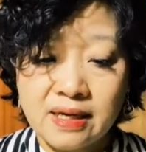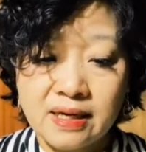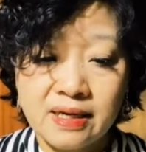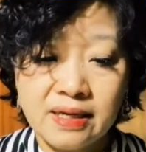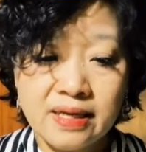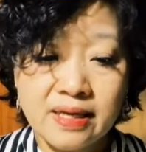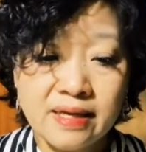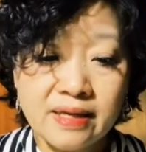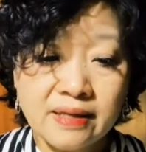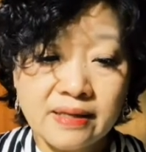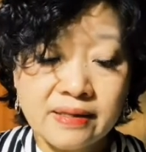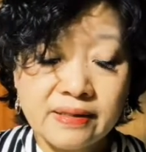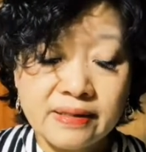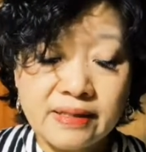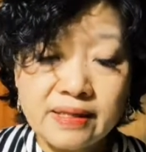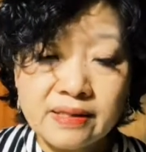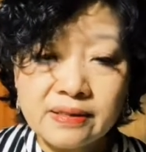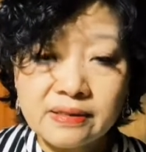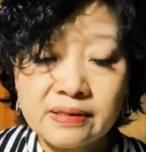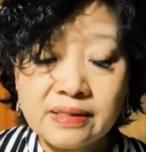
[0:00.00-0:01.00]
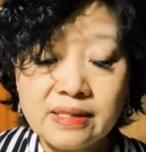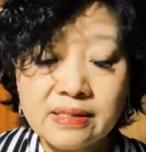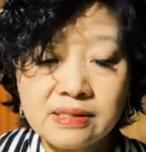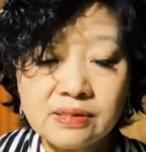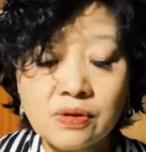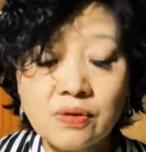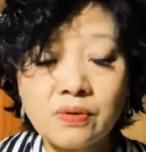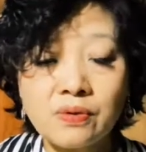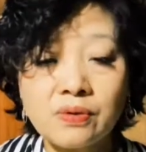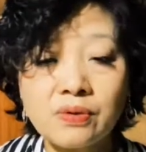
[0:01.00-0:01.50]
Okay, now let's
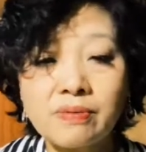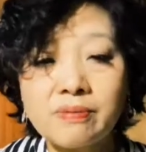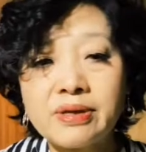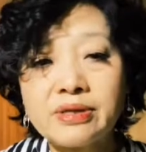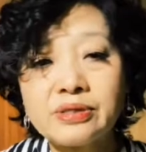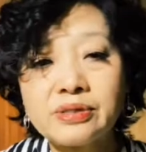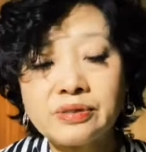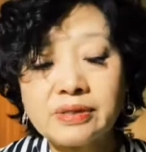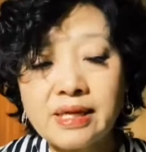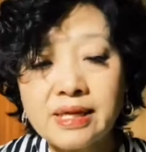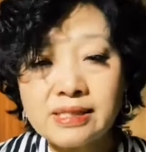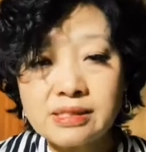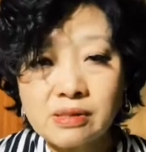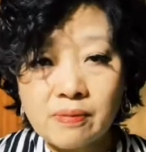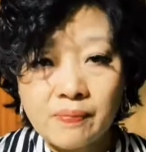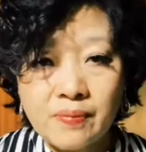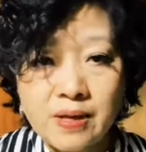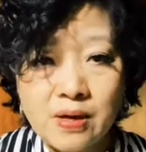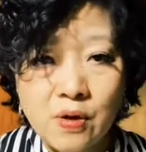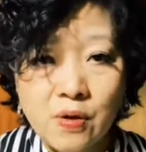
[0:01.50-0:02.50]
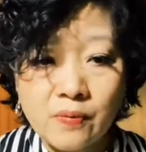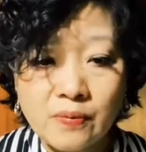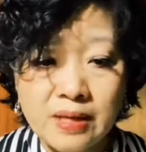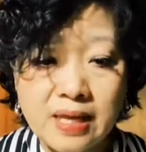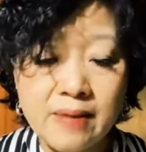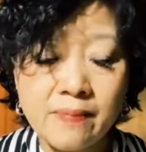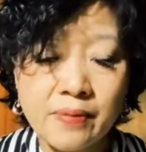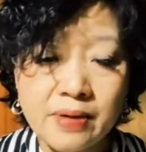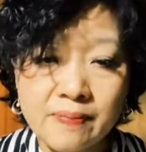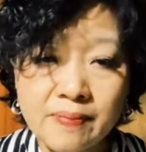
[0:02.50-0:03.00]
conclude my today's topic on
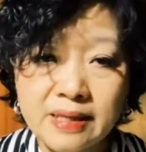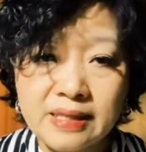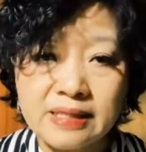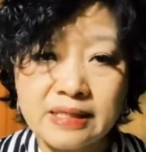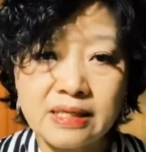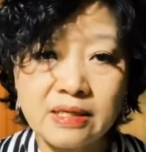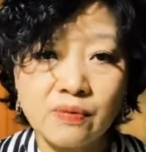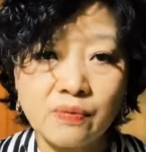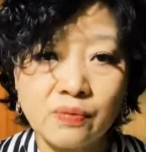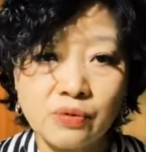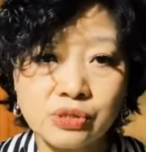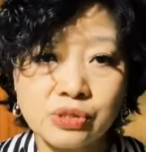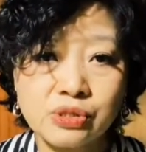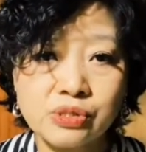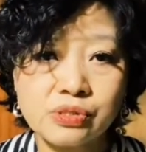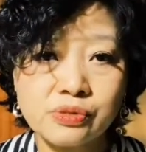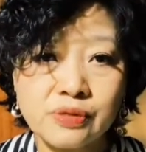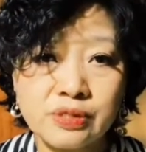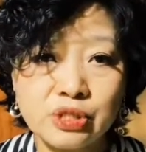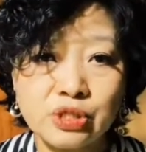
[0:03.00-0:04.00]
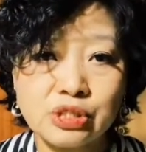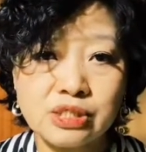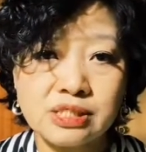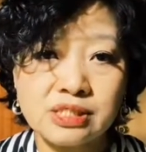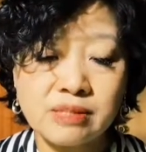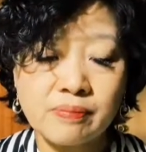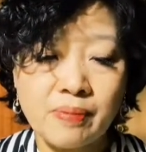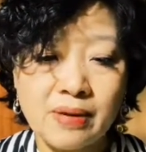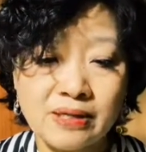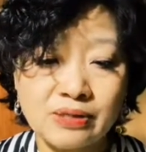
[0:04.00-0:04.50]
implementing workshop
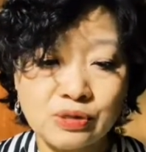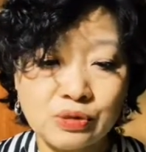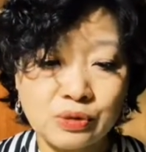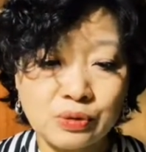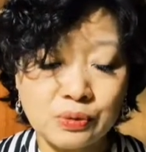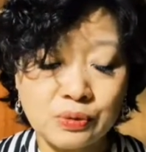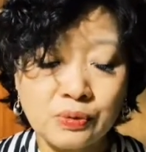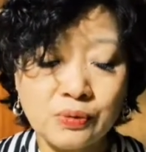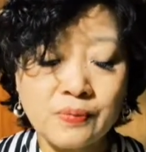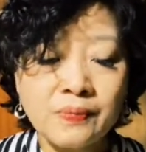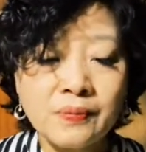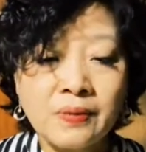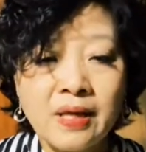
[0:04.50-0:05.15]
strategies part two.